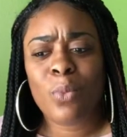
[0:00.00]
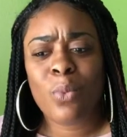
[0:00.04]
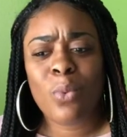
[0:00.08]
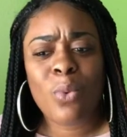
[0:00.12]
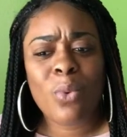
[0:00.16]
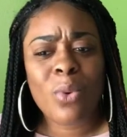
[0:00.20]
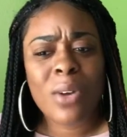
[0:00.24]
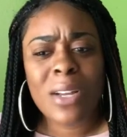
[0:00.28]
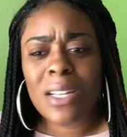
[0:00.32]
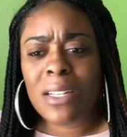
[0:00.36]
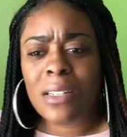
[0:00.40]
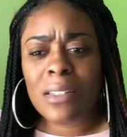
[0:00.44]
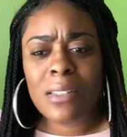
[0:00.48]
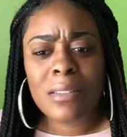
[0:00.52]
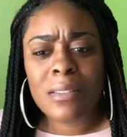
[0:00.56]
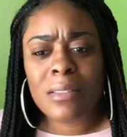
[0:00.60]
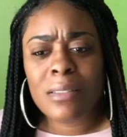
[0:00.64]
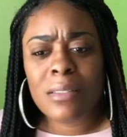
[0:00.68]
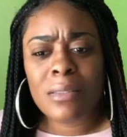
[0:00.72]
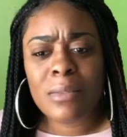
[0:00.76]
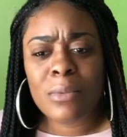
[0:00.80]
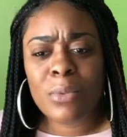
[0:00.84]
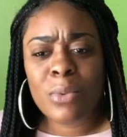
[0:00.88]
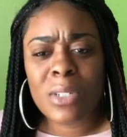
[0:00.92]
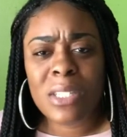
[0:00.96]
what
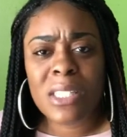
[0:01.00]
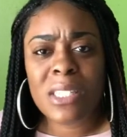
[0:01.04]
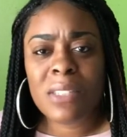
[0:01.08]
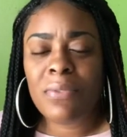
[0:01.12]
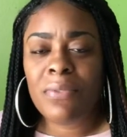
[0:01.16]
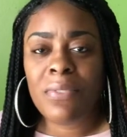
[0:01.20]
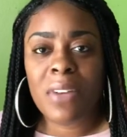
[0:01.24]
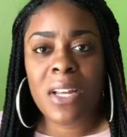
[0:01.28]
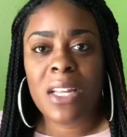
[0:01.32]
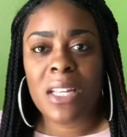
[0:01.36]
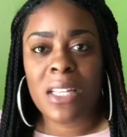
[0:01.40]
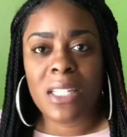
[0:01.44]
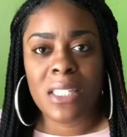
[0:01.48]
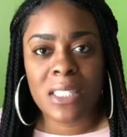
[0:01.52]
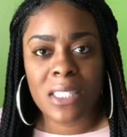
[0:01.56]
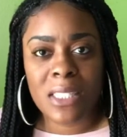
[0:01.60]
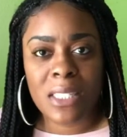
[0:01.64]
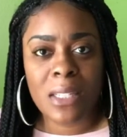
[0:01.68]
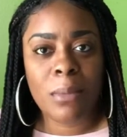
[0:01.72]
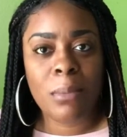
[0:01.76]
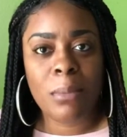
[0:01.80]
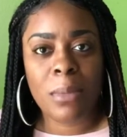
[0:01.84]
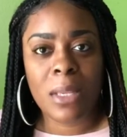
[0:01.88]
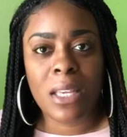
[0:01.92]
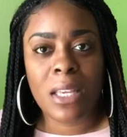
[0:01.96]
was fun
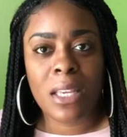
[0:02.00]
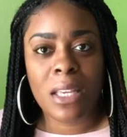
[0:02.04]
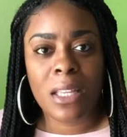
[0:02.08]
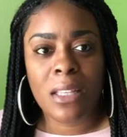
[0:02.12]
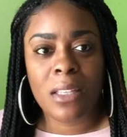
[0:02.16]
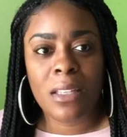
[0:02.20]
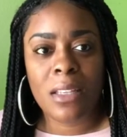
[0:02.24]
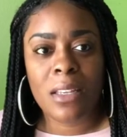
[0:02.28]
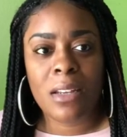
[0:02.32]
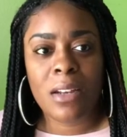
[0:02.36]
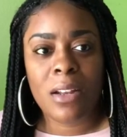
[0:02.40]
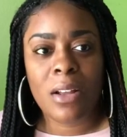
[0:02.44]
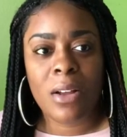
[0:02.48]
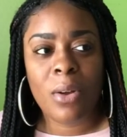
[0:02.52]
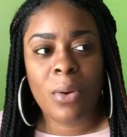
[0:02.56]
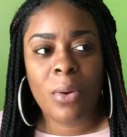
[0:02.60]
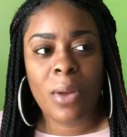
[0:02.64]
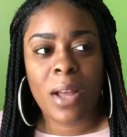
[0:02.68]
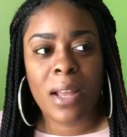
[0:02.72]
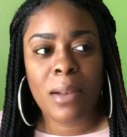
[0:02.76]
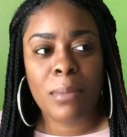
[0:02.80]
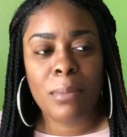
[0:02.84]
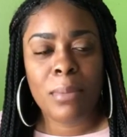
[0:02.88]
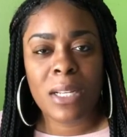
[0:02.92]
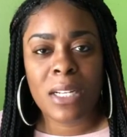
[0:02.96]
to me.
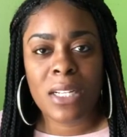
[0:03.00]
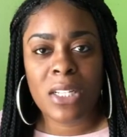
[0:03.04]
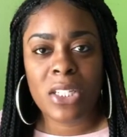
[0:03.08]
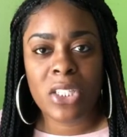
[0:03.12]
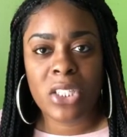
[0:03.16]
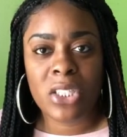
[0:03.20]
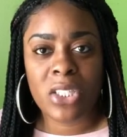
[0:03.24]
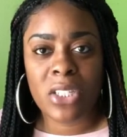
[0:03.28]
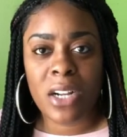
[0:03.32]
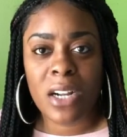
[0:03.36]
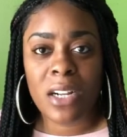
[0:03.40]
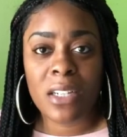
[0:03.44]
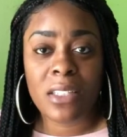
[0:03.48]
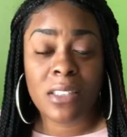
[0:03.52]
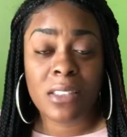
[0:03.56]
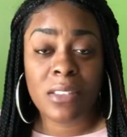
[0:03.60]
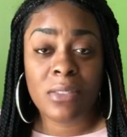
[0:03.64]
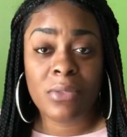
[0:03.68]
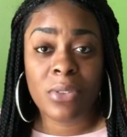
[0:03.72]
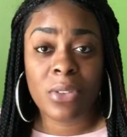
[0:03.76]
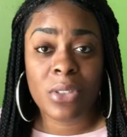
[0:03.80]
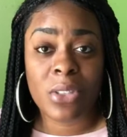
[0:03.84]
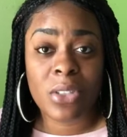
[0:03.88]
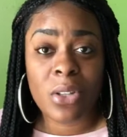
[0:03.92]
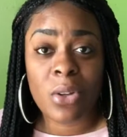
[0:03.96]
I've been in the darkness
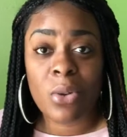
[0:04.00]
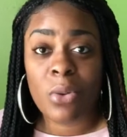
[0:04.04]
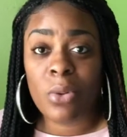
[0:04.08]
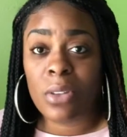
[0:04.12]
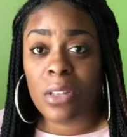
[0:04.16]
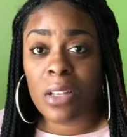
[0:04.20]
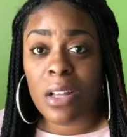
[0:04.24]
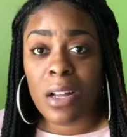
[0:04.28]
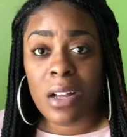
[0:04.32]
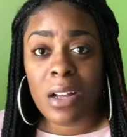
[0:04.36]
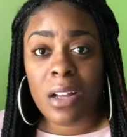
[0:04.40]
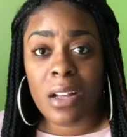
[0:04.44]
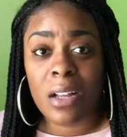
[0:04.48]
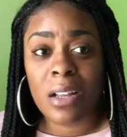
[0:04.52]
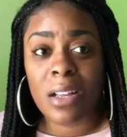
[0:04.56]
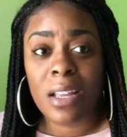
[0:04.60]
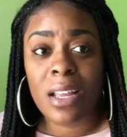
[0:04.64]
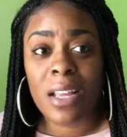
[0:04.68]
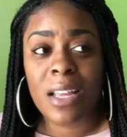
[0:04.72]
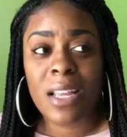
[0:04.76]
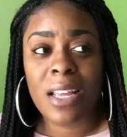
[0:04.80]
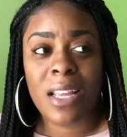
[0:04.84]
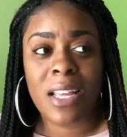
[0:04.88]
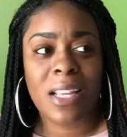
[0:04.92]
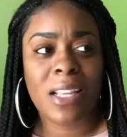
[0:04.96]
for so long,
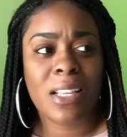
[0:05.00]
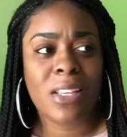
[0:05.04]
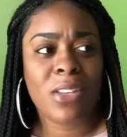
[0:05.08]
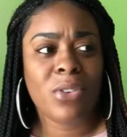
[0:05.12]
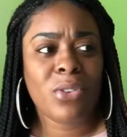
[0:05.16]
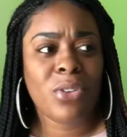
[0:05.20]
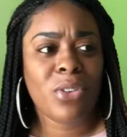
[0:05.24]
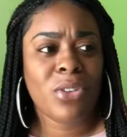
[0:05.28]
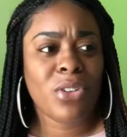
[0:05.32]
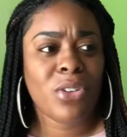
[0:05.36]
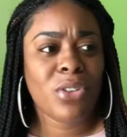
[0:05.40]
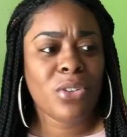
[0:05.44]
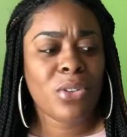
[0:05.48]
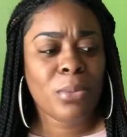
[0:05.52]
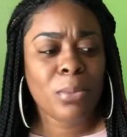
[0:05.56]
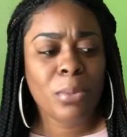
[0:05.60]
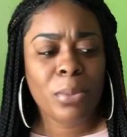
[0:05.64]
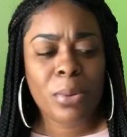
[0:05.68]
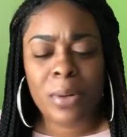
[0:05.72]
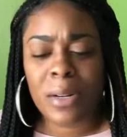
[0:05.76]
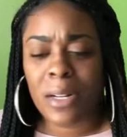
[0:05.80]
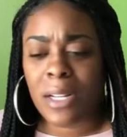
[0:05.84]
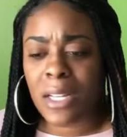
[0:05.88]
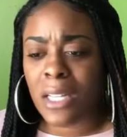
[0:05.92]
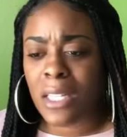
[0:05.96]
and you're
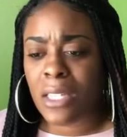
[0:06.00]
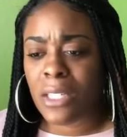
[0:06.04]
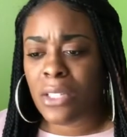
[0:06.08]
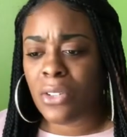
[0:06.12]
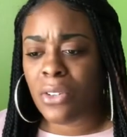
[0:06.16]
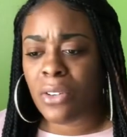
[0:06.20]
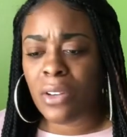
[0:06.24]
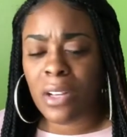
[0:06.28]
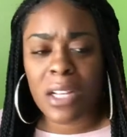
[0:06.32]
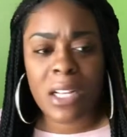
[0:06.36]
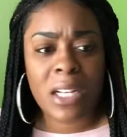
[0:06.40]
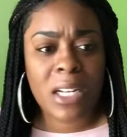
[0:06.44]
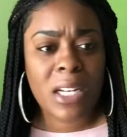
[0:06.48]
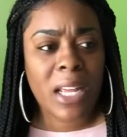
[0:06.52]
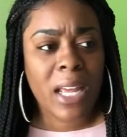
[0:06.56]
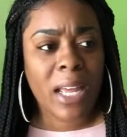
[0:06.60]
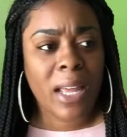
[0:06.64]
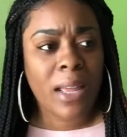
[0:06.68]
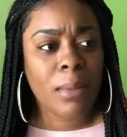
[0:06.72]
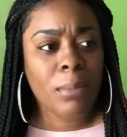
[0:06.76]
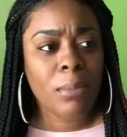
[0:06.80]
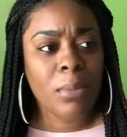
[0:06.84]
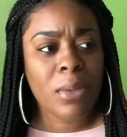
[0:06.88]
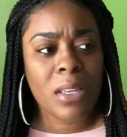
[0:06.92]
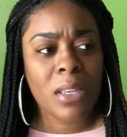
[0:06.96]
depressed, you're
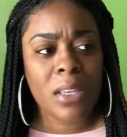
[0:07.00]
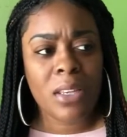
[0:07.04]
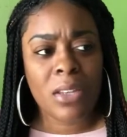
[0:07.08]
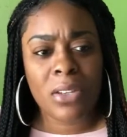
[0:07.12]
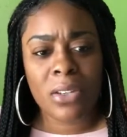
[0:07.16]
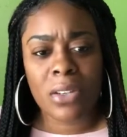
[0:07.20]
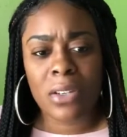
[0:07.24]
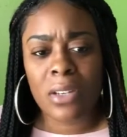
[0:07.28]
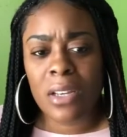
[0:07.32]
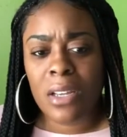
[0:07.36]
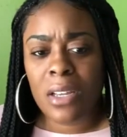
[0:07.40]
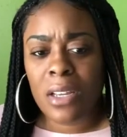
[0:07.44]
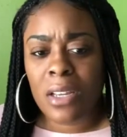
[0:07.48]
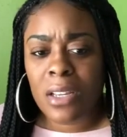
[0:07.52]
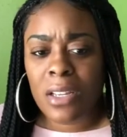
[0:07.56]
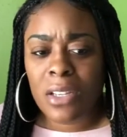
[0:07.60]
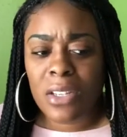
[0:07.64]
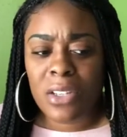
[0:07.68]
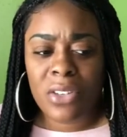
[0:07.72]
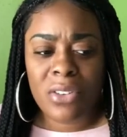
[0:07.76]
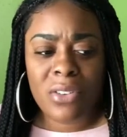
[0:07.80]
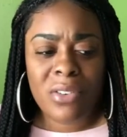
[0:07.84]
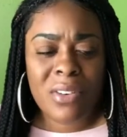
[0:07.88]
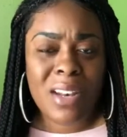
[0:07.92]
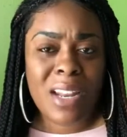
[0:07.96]
unhappy,
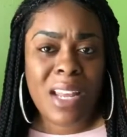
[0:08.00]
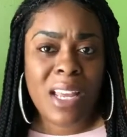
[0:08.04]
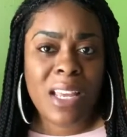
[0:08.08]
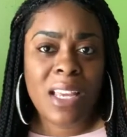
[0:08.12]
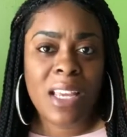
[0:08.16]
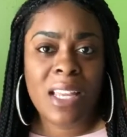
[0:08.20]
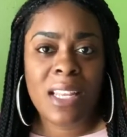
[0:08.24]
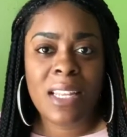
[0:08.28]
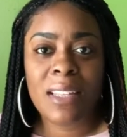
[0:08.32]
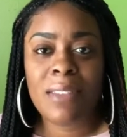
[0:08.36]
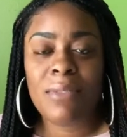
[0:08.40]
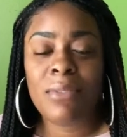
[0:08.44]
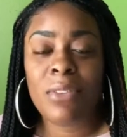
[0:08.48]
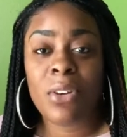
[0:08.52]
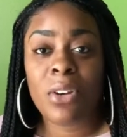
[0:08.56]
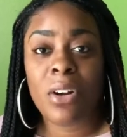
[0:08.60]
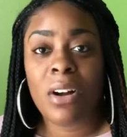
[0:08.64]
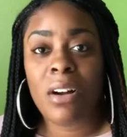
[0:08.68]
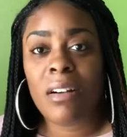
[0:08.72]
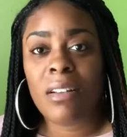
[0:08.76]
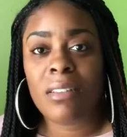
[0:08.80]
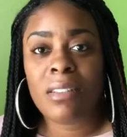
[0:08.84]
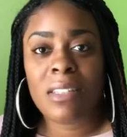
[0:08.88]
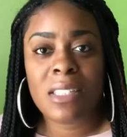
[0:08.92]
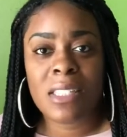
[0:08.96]
you're negative, you're
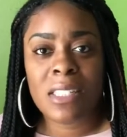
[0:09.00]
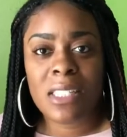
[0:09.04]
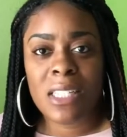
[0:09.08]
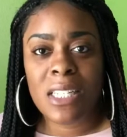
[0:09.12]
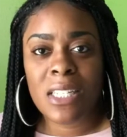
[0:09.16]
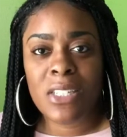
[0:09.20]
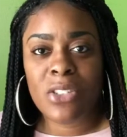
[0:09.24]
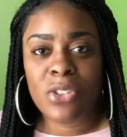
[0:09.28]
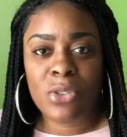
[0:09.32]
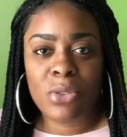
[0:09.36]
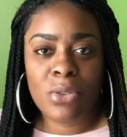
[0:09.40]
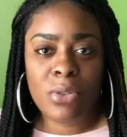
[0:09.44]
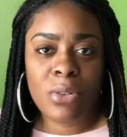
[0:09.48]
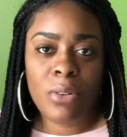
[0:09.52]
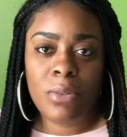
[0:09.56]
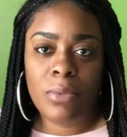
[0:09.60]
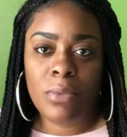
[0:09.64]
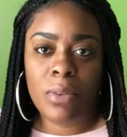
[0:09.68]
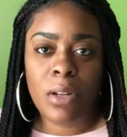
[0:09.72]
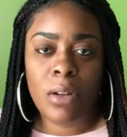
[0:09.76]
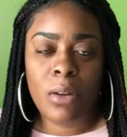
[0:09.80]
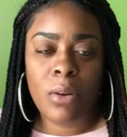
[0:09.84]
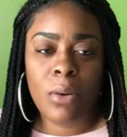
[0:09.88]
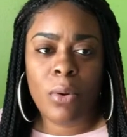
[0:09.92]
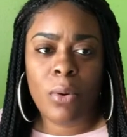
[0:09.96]
all these things. You don't
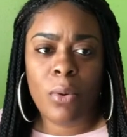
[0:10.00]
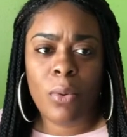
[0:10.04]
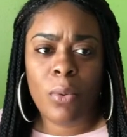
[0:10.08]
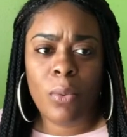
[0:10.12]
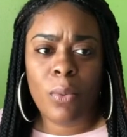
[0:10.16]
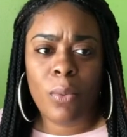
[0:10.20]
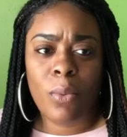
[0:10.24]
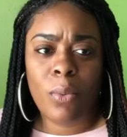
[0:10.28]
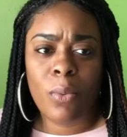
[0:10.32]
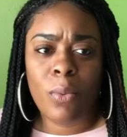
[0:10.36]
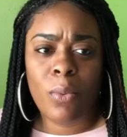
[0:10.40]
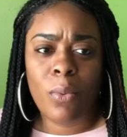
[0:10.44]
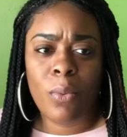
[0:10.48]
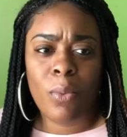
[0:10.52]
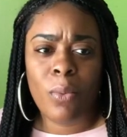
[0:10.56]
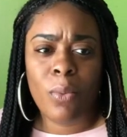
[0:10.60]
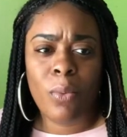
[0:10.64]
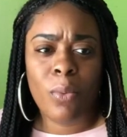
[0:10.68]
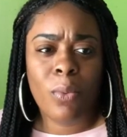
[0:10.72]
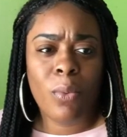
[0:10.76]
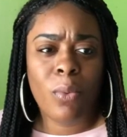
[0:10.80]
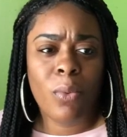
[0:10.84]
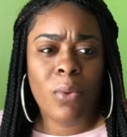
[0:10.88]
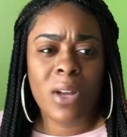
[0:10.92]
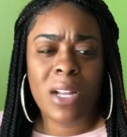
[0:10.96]
know
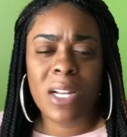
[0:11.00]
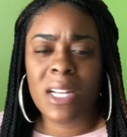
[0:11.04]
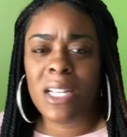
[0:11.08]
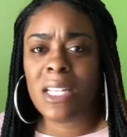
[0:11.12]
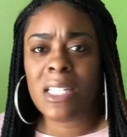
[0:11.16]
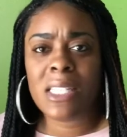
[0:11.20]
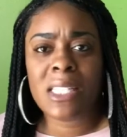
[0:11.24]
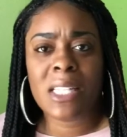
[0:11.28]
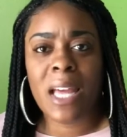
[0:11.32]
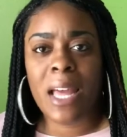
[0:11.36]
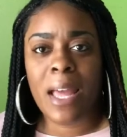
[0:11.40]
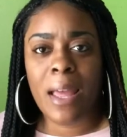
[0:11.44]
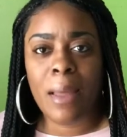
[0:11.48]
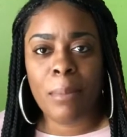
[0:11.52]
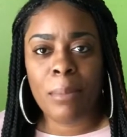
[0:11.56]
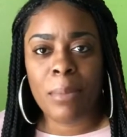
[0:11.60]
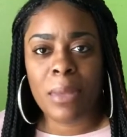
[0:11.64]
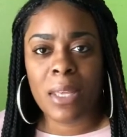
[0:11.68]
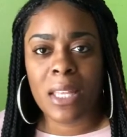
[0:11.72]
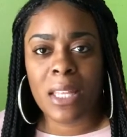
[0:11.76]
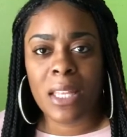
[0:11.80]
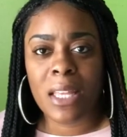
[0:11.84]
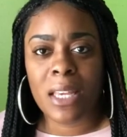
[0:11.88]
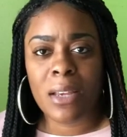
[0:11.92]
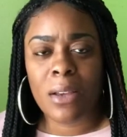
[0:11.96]
what is
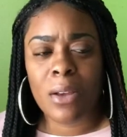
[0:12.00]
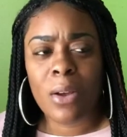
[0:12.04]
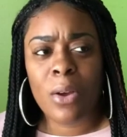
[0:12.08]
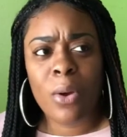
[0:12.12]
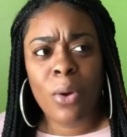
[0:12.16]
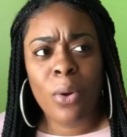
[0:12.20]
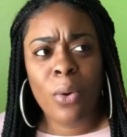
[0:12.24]
happy. Like,